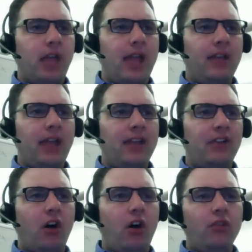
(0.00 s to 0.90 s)

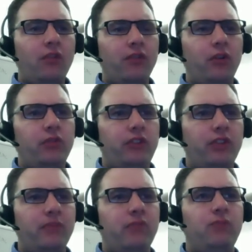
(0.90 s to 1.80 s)
And all of those
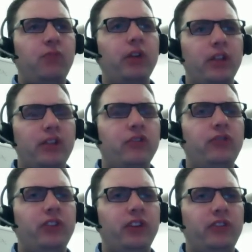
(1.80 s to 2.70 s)
can be put in
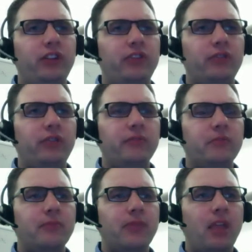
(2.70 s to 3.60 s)
UCS Central
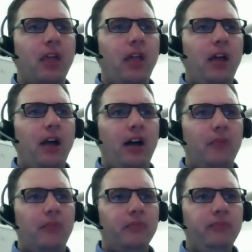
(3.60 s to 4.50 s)

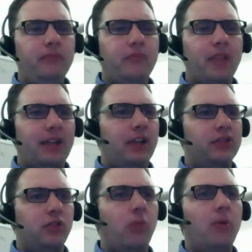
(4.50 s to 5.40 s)
as
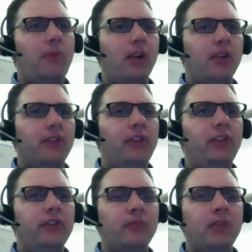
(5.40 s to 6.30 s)
global
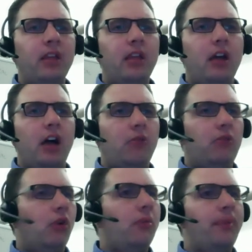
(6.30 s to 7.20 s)
policies.
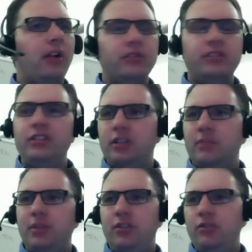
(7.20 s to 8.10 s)
Global policies
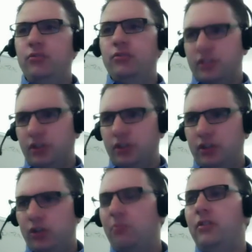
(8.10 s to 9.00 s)
can be used still
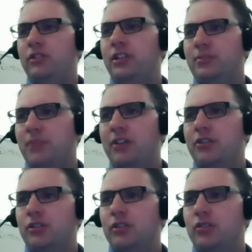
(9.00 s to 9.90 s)
by UCS
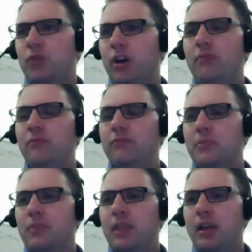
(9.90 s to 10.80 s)
Manager as well,
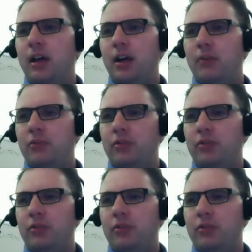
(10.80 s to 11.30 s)
so